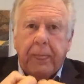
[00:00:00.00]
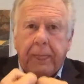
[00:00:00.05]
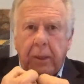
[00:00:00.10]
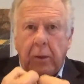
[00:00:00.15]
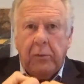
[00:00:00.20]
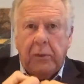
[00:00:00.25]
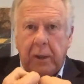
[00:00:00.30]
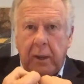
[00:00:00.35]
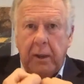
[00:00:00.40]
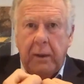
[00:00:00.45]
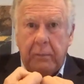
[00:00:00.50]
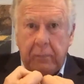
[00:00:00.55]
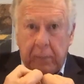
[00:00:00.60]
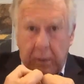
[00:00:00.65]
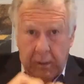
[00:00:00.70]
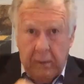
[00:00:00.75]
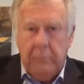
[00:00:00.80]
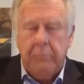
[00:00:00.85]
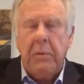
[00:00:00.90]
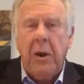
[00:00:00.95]
Okay,
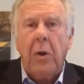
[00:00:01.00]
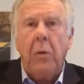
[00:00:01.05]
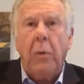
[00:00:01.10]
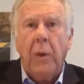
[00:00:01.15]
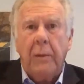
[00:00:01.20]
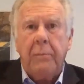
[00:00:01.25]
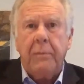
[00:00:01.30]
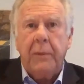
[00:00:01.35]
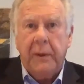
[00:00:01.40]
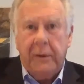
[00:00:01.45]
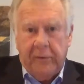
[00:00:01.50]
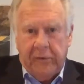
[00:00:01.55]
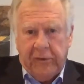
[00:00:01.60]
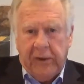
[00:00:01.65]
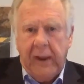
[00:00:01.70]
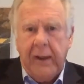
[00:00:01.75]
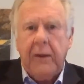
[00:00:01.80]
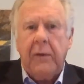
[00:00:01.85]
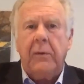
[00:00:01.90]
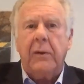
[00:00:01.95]
and bear with me, just
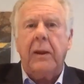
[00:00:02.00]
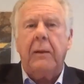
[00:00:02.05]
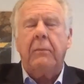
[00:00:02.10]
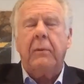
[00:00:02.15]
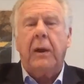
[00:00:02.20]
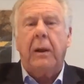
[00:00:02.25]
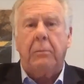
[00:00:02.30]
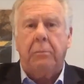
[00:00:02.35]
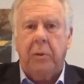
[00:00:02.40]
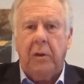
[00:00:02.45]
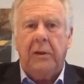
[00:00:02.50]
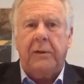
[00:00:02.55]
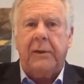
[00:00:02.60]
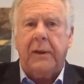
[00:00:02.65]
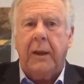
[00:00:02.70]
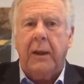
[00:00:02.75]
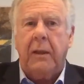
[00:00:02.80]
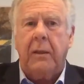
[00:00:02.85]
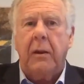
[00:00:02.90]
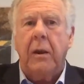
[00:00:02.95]
hang on, I'll pull it
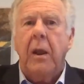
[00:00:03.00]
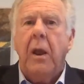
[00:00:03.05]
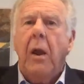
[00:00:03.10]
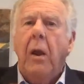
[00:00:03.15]
together.